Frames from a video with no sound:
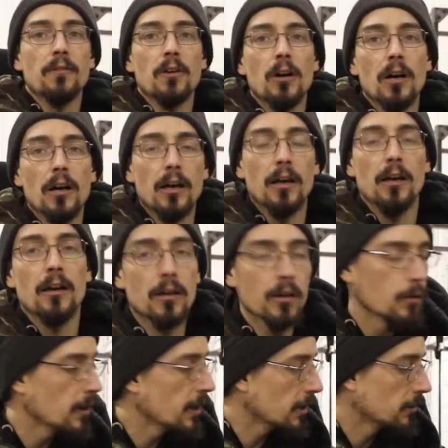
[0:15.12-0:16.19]
I've got
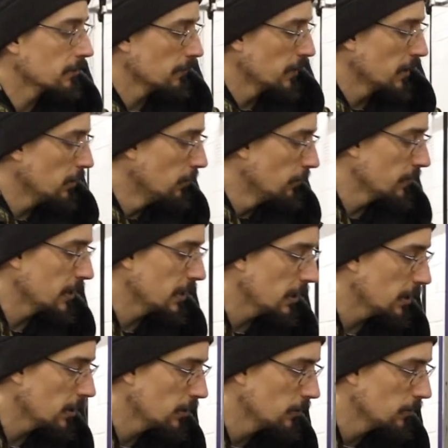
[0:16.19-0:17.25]
a quick little
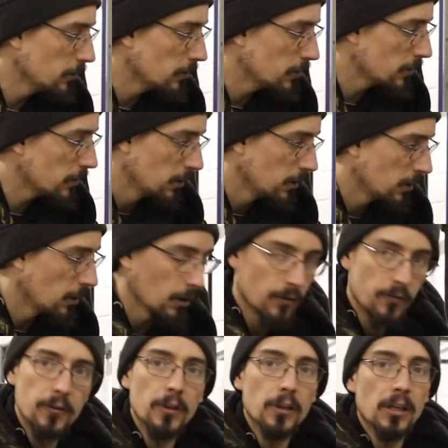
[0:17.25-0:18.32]
video on
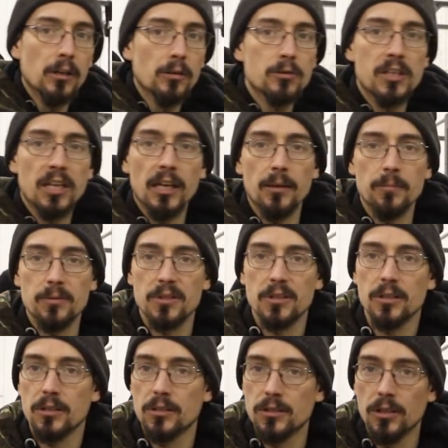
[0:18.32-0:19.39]
a few little
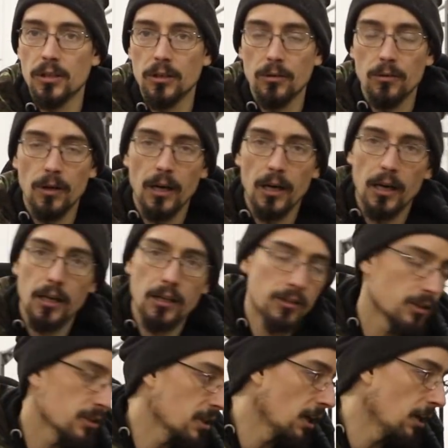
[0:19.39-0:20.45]
tips to
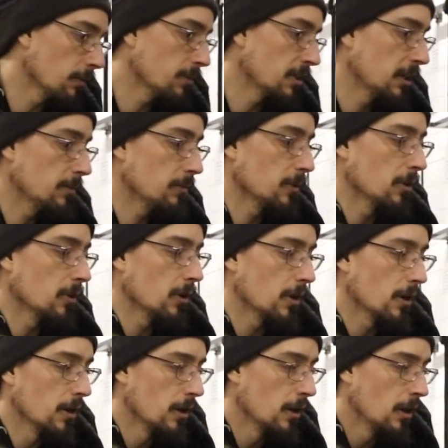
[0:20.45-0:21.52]
just help keep
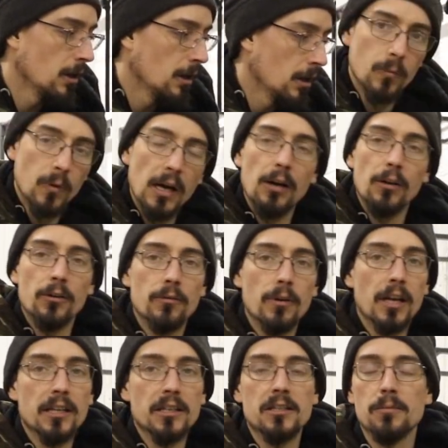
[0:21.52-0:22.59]
your welder
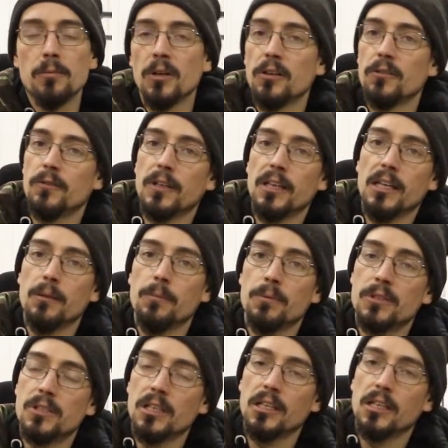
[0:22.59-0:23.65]
running smoothly,
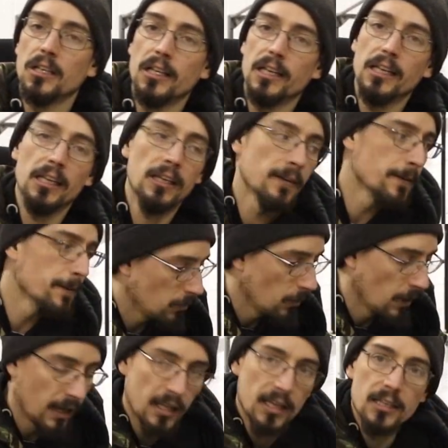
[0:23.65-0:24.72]
particularly
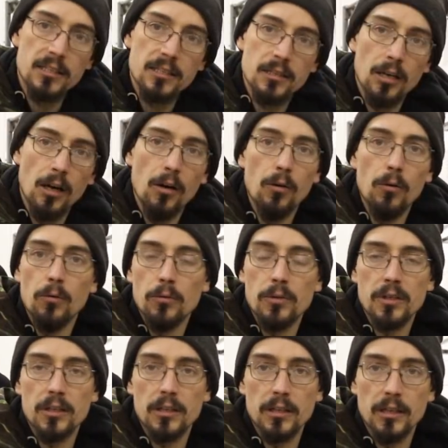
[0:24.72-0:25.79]
when it's
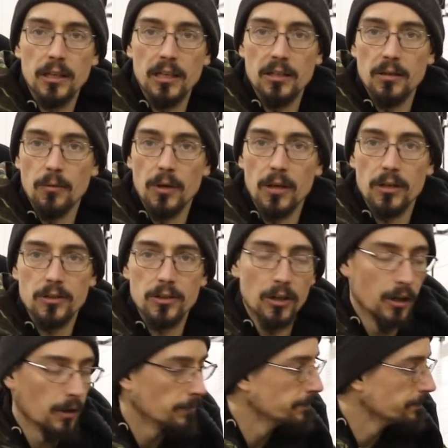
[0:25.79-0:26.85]
cold in your workshop.